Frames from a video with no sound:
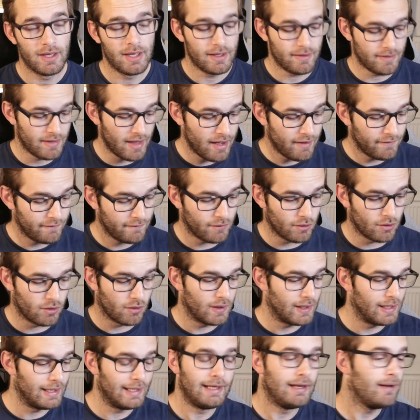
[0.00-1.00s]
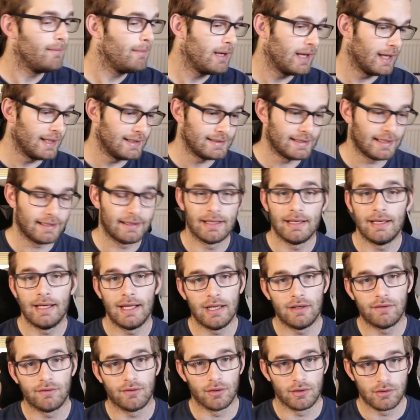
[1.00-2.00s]
therefore eliminating the
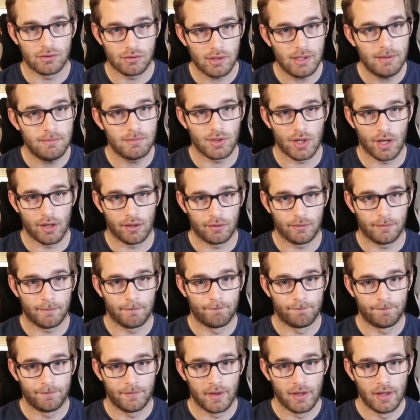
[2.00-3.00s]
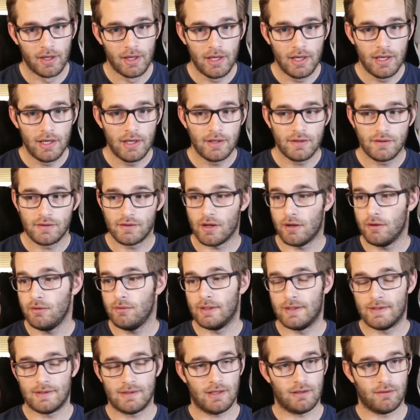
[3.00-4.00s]
need for a dream journal. So
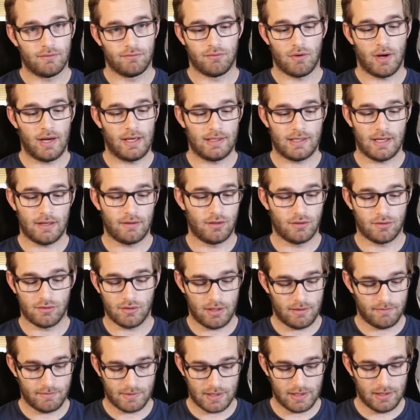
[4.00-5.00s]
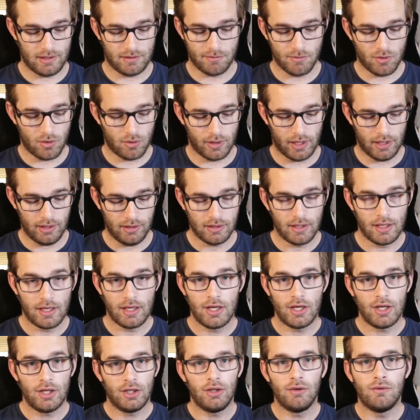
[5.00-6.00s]
instead of writing down your dreams each morning,
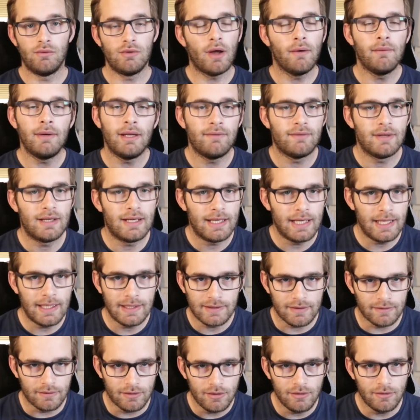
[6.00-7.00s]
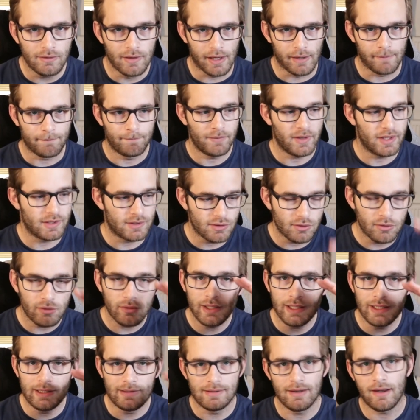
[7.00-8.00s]
you don't even need to do that. It's
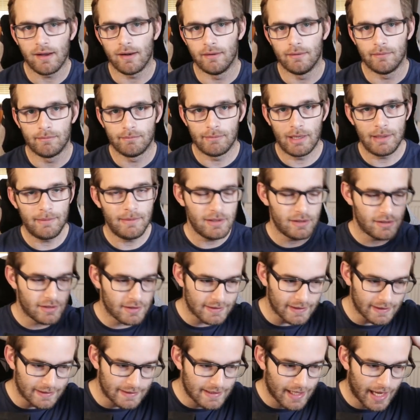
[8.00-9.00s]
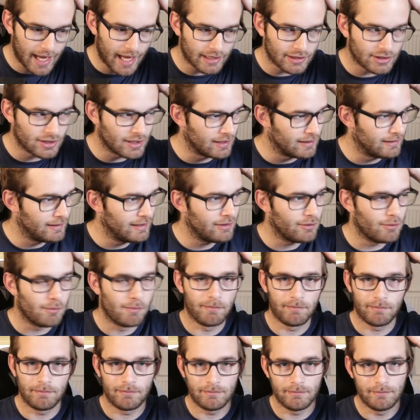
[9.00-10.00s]
already done. Maybe you just attach a little
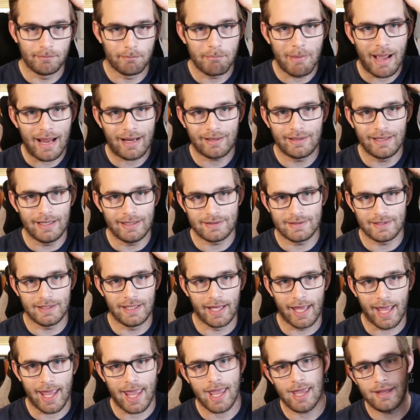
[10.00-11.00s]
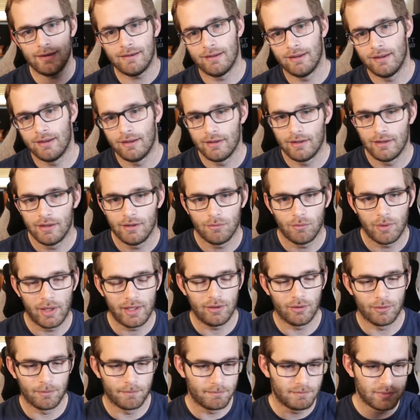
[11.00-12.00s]
magnet to your head where
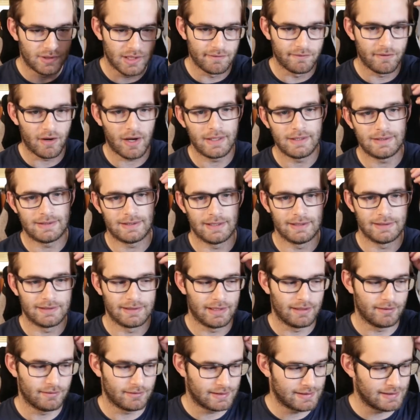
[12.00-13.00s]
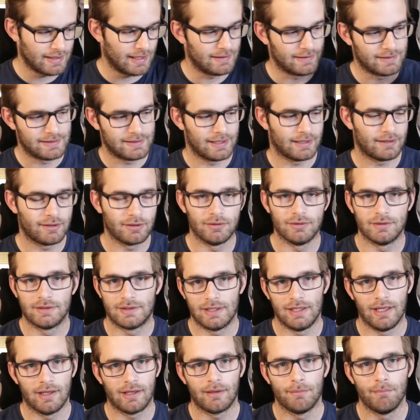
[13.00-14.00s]
your device is and it sends signals
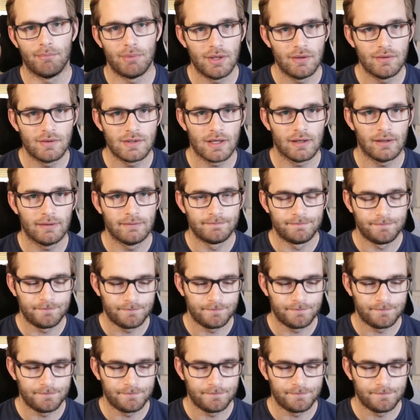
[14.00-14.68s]
to your computer.